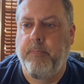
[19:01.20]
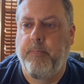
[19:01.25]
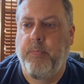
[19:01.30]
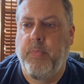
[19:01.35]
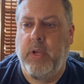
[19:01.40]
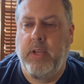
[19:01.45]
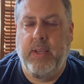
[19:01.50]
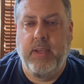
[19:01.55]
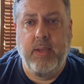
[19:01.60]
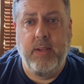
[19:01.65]

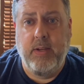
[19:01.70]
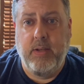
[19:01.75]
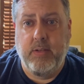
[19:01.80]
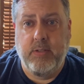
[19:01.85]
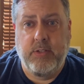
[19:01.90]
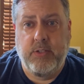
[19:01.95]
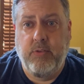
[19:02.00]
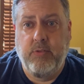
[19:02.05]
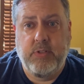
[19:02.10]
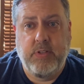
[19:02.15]
Again, it
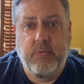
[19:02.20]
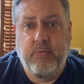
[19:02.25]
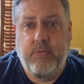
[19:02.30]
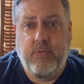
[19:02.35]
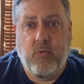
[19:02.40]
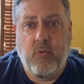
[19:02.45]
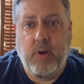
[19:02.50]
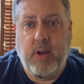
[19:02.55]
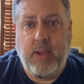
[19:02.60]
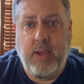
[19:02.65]
shoots in
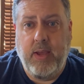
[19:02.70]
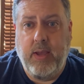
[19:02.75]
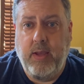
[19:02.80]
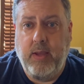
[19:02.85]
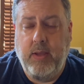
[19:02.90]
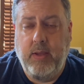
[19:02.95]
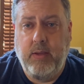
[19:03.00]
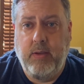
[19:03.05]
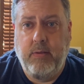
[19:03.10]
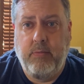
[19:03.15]

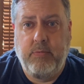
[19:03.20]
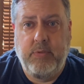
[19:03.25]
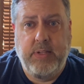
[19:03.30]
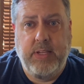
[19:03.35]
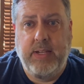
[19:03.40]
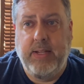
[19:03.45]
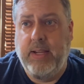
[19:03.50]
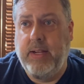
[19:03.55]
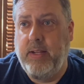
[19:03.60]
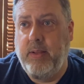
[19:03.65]
4K,
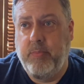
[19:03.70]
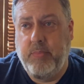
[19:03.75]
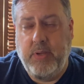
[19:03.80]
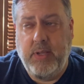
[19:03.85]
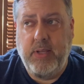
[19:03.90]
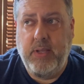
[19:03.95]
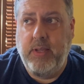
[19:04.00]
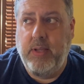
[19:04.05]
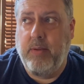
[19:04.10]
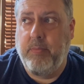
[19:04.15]

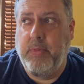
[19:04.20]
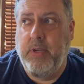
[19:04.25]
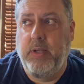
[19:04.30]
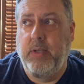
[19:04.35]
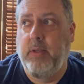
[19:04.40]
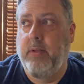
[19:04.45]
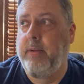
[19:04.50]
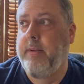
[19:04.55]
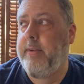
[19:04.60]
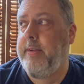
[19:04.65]
1080p. I
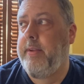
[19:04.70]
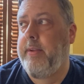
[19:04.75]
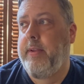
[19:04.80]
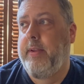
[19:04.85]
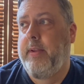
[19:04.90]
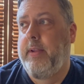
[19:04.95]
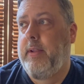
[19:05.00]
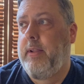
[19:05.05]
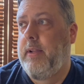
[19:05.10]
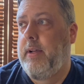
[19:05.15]
mean,
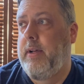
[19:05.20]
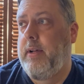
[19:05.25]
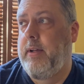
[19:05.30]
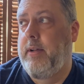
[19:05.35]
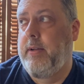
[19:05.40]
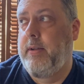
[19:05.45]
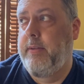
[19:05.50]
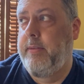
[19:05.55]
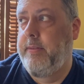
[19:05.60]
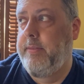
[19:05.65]

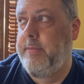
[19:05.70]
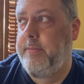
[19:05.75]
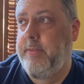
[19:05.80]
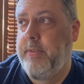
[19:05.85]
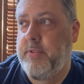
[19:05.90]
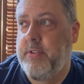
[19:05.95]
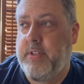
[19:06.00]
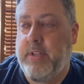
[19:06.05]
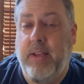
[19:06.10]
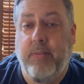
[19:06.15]

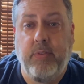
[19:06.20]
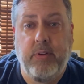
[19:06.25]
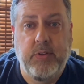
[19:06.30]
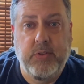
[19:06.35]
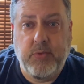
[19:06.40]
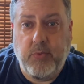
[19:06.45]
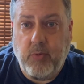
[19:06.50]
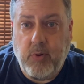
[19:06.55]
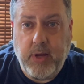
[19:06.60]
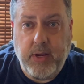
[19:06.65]

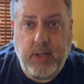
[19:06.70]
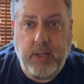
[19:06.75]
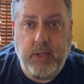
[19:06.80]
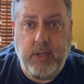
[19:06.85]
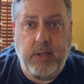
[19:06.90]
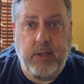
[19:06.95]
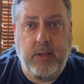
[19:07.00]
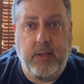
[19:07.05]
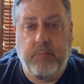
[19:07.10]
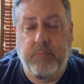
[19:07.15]
720,
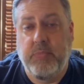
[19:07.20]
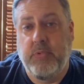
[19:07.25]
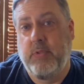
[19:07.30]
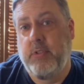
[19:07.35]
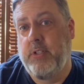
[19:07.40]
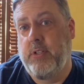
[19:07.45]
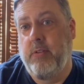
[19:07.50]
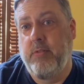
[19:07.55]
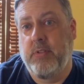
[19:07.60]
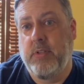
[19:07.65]
it
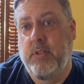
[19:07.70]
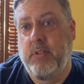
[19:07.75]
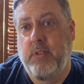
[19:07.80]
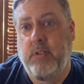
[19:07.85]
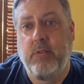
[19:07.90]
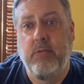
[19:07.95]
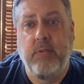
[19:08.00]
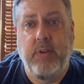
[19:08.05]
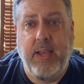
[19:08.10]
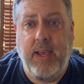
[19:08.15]
shoots in
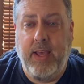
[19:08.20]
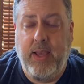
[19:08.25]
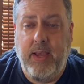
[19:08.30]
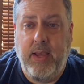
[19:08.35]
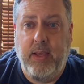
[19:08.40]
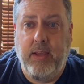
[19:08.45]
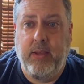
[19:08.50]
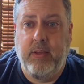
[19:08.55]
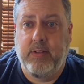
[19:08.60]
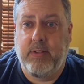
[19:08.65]

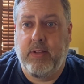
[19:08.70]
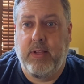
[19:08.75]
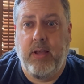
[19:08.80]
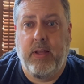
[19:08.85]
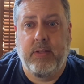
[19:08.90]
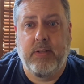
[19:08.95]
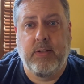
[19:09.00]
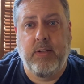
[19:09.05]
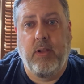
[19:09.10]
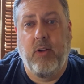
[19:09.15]
2K, it's
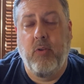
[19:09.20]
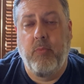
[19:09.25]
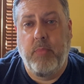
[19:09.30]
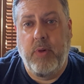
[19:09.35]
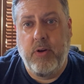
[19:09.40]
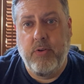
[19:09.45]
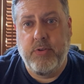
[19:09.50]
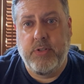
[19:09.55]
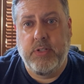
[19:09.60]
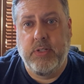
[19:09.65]
got slow
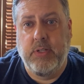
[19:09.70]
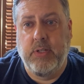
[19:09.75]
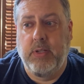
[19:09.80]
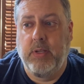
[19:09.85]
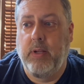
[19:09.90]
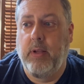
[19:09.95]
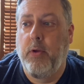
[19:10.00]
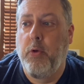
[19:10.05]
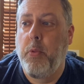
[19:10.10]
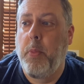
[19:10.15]
motion,
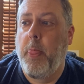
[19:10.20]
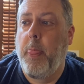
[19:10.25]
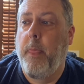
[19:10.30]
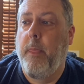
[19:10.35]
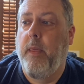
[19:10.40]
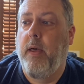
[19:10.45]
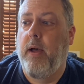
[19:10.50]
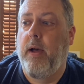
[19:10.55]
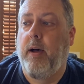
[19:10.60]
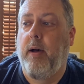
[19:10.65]

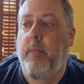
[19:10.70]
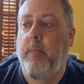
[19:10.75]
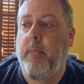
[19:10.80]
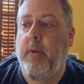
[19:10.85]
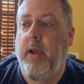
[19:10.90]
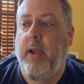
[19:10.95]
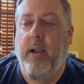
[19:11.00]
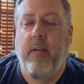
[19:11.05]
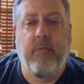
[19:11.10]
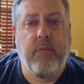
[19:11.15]

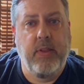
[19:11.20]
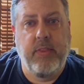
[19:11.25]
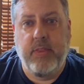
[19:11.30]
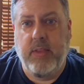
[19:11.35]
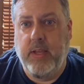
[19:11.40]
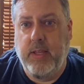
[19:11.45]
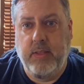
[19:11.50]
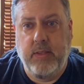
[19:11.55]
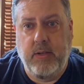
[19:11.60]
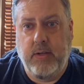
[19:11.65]

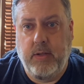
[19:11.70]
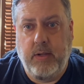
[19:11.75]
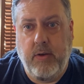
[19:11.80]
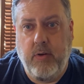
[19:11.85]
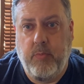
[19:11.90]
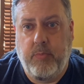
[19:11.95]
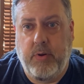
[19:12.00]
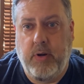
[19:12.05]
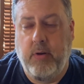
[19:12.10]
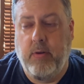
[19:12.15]
everything that a
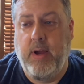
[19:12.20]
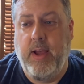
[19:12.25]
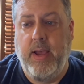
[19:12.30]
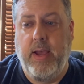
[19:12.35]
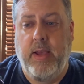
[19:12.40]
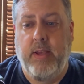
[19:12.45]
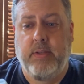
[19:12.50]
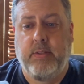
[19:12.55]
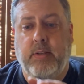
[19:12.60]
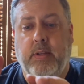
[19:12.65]
GoPro
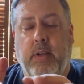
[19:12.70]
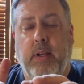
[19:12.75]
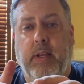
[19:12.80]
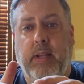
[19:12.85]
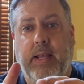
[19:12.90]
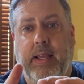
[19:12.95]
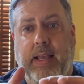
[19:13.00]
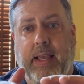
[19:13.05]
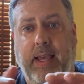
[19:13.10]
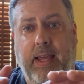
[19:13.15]
has,
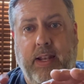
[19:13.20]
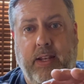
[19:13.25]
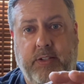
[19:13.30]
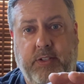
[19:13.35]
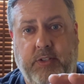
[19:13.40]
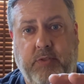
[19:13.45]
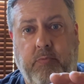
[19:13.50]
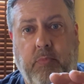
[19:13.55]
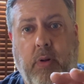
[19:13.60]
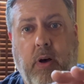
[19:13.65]
and it's
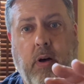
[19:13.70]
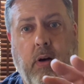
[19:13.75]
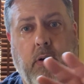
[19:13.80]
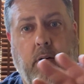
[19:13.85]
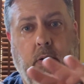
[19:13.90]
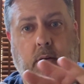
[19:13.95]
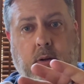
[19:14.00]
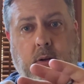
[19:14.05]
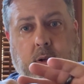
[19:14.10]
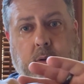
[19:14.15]

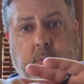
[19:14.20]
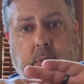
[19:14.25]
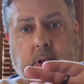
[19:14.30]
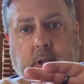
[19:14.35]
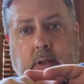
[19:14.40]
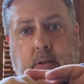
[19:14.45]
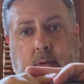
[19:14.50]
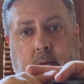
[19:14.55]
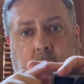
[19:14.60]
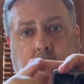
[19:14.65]
small. I
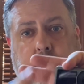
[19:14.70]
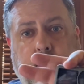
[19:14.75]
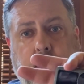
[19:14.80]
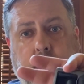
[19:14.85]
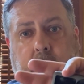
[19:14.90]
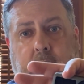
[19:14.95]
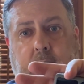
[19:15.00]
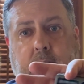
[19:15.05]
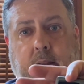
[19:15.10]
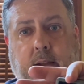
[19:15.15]
mean,
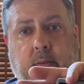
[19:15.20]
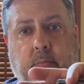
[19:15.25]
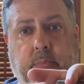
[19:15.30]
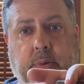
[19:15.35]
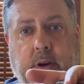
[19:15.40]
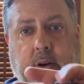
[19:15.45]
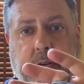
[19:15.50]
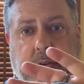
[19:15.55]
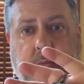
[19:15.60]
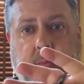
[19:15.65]
look at it
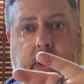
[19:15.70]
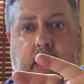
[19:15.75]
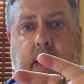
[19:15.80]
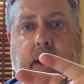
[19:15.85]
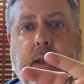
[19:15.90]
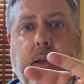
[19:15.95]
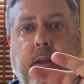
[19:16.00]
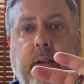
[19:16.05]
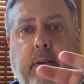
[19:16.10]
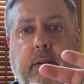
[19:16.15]
compared to my
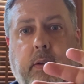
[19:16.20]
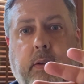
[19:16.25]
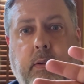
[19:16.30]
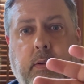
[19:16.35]
hand.